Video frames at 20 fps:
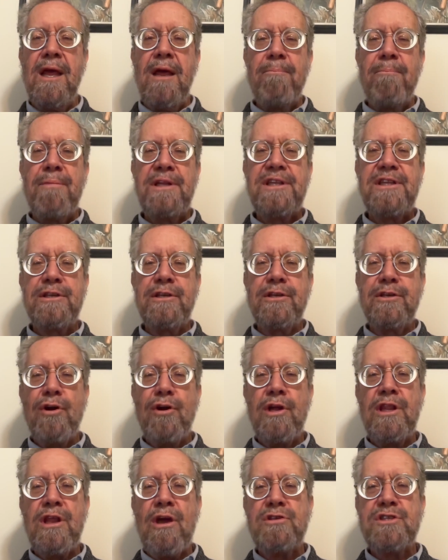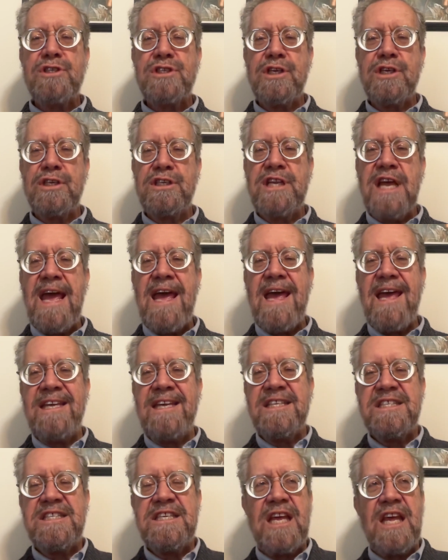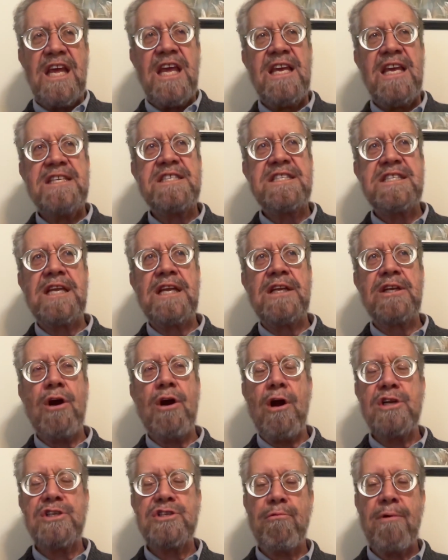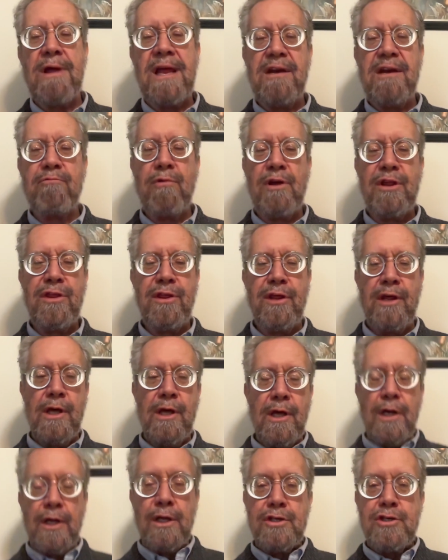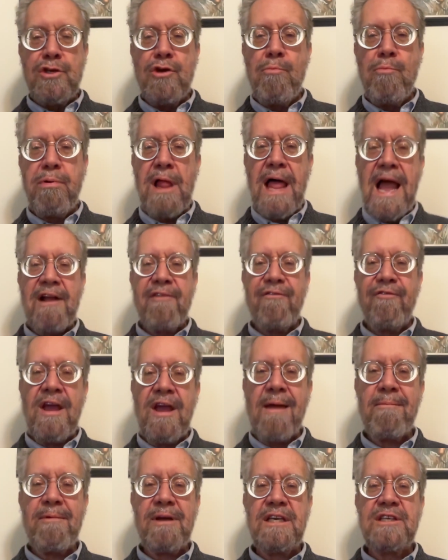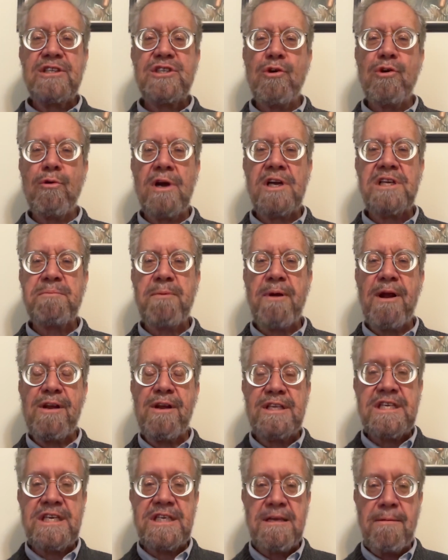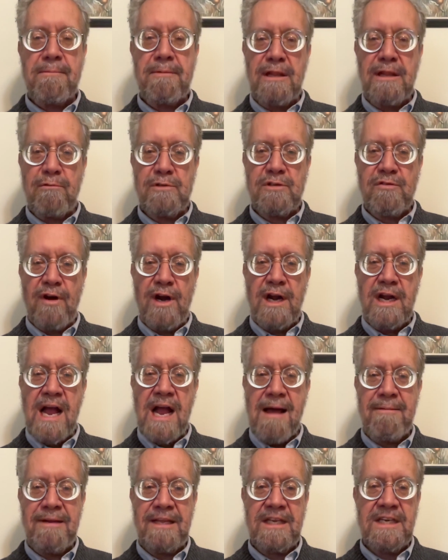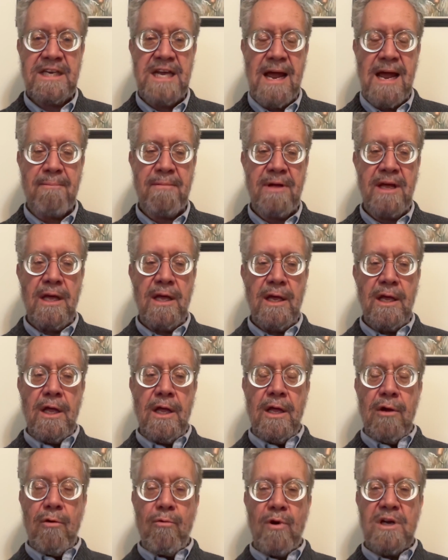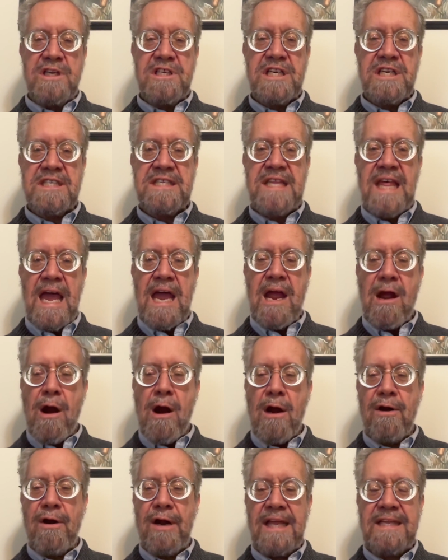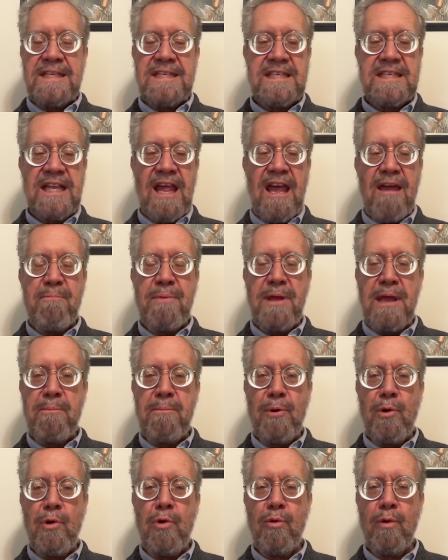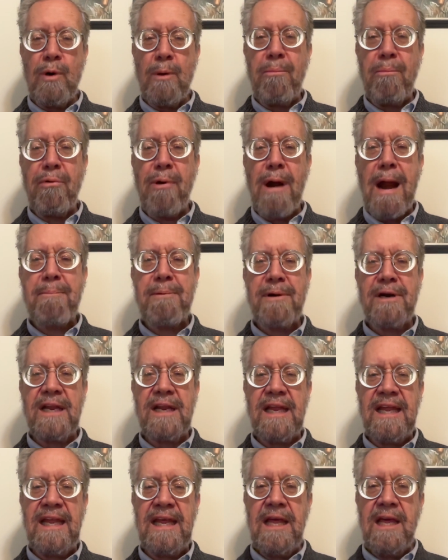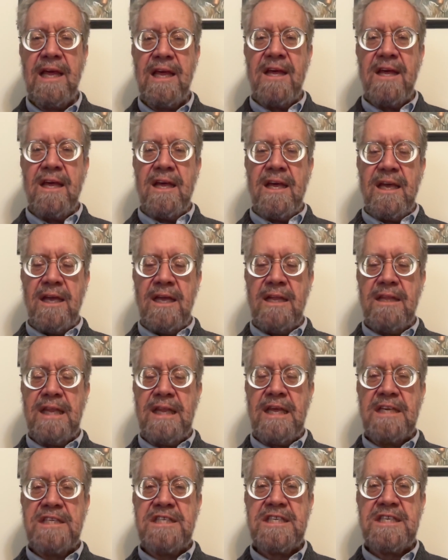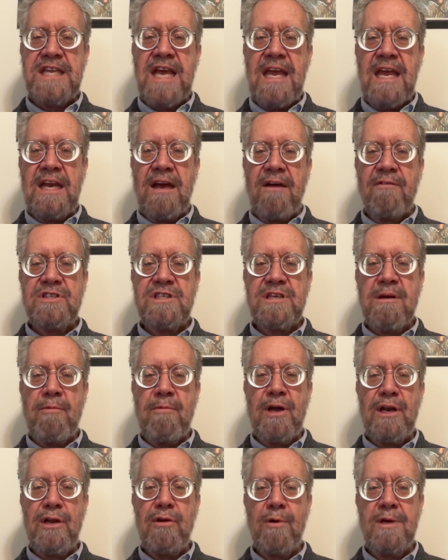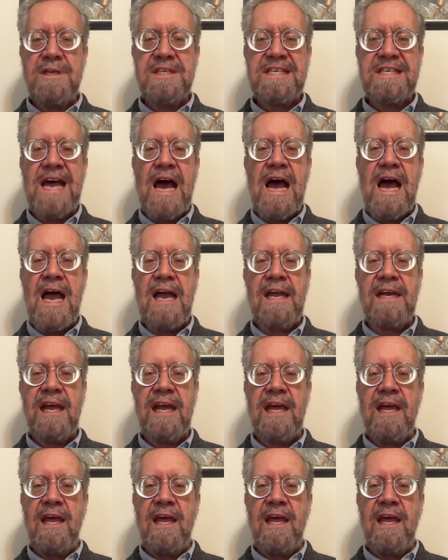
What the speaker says: But during those days, he's incarcerated with two black families who are experiencing something that was very common at the time, which is they are enslaved people who were property in the estate of someone who has died.